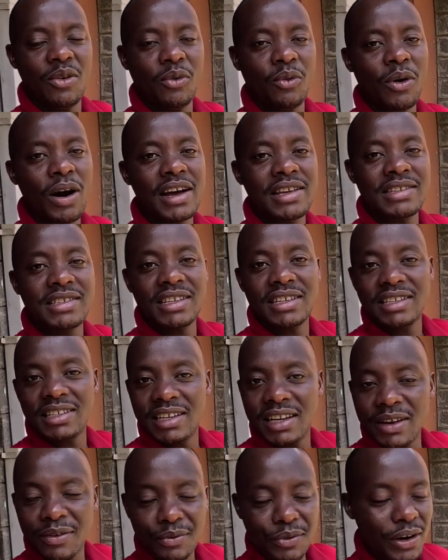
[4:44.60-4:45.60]
Why is
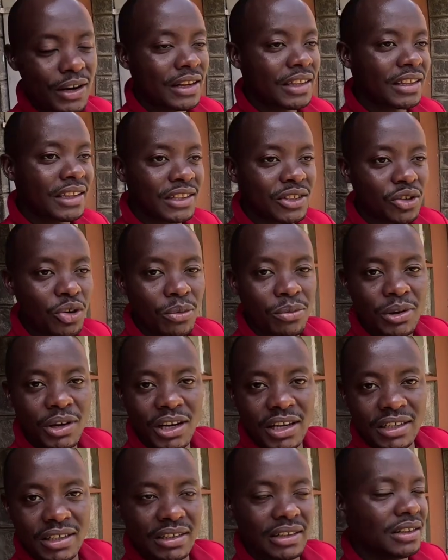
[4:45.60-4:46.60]
it different in this
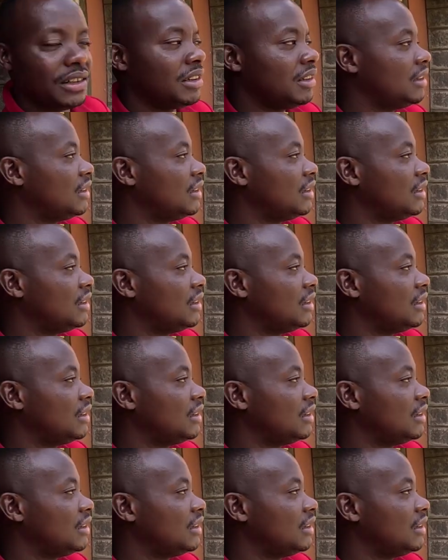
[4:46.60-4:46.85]
community?